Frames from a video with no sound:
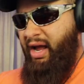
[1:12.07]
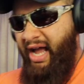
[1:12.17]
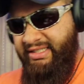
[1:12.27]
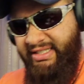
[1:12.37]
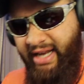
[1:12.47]

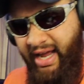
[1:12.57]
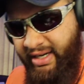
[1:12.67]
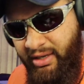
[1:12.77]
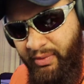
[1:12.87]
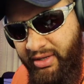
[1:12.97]
I see,
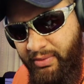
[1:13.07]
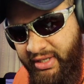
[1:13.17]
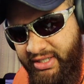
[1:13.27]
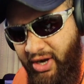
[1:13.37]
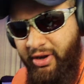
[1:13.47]
and when
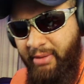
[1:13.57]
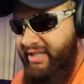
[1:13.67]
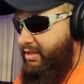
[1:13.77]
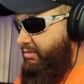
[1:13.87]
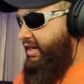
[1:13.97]
you're talking
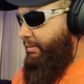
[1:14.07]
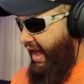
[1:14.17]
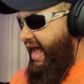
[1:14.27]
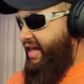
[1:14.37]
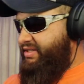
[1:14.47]
about somebody that
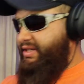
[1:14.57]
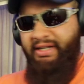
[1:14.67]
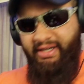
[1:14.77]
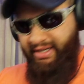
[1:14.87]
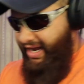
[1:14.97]
passed,
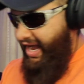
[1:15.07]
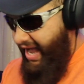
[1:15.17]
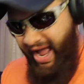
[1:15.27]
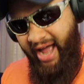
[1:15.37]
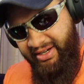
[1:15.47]

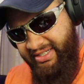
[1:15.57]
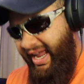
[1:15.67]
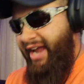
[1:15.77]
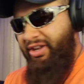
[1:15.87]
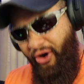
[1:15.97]
I
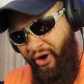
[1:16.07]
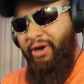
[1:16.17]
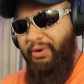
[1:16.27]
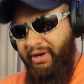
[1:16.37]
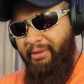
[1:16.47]
understand you're
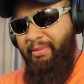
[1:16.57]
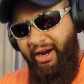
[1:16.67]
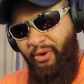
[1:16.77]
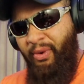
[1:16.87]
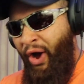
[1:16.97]
honoring them
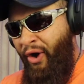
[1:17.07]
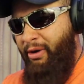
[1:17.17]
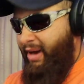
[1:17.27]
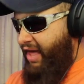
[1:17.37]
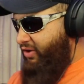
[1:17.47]
by going
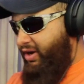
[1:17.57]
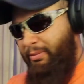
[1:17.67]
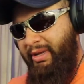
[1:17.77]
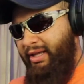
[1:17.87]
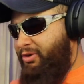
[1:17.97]
hard, but I thought it
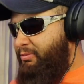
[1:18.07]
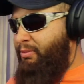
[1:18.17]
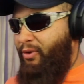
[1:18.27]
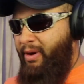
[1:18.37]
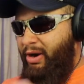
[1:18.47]
would be a little bit
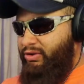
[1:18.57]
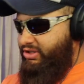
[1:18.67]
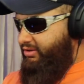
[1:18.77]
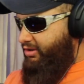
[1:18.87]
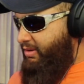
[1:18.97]
more
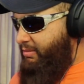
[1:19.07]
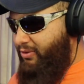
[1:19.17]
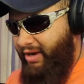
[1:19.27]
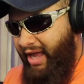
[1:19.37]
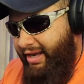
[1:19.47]
emotional, a little bit
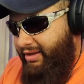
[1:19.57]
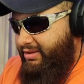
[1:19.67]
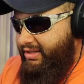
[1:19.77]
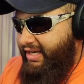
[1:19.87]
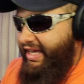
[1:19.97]
more like
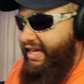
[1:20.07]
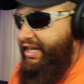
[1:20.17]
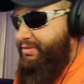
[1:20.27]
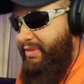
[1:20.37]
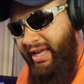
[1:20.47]
you
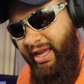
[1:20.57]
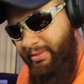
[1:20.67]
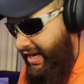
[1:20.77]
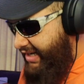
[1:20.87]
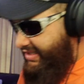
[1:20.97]
ease me
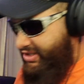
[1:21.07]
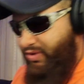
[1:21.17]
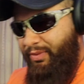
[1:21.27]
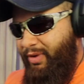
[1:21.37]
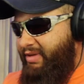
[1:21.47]
in, but they just
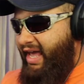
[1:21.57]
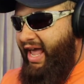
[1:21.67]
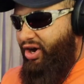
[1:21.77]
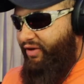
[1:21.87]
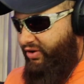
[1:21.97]
straight rip your
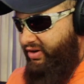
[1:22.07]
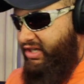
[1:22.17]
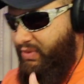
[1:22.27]
head off on this